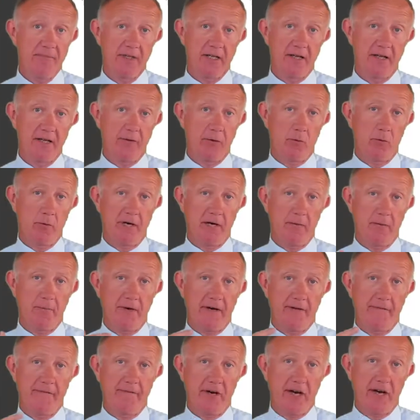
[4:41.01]
If it went up by
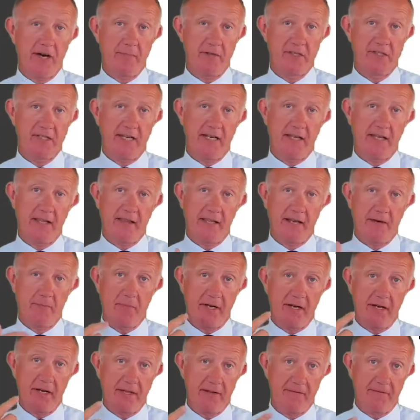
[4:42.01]
5% and then
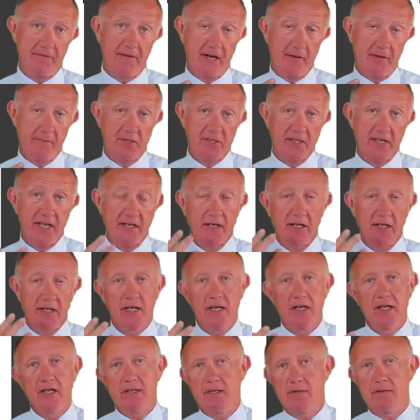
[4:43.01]
by another 5%,
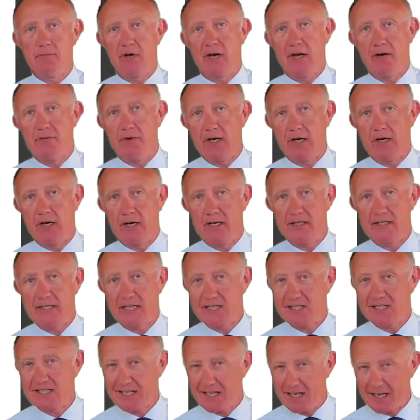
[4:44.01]
you might realize that's
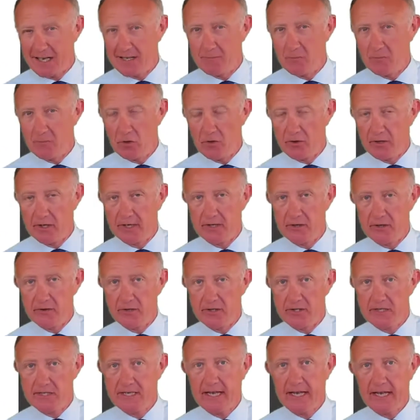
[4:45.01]
slightly more than
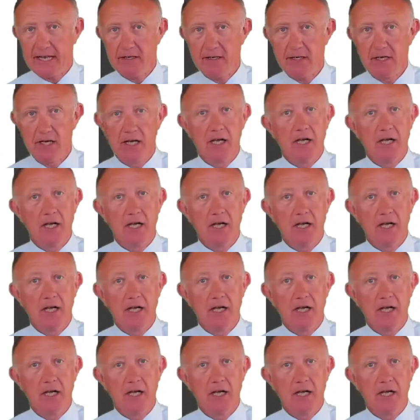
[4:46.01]
110.